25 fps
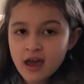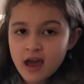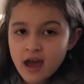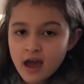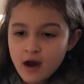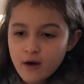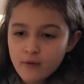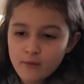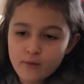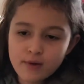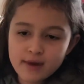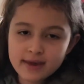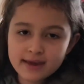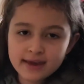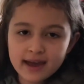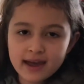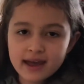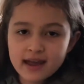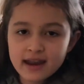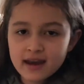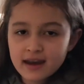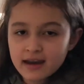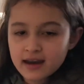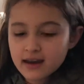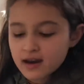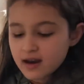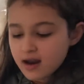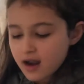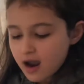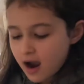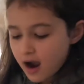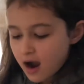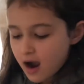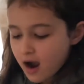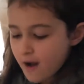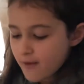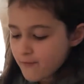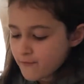We
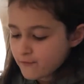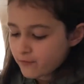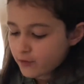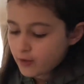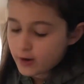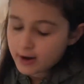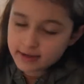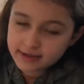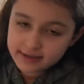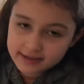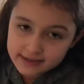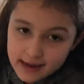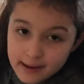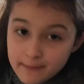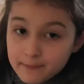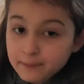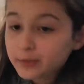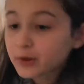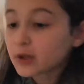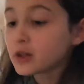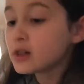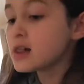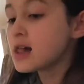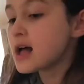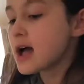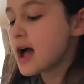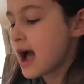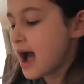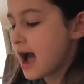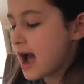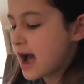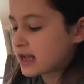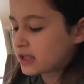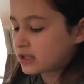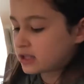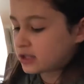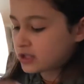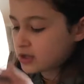can, for example,
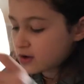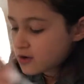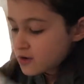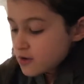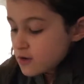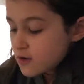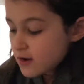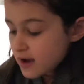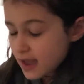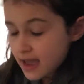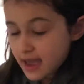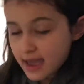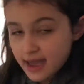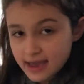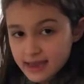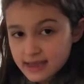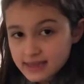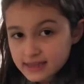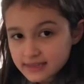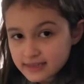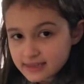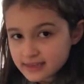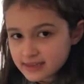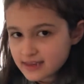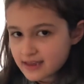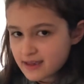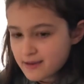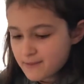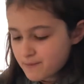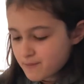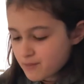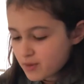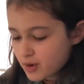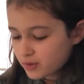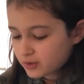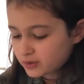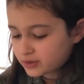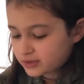add 2 8s in
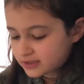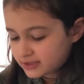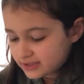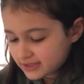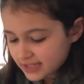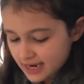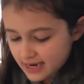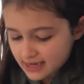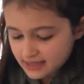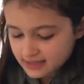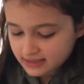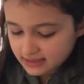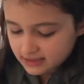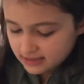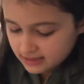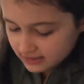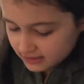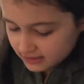both sides.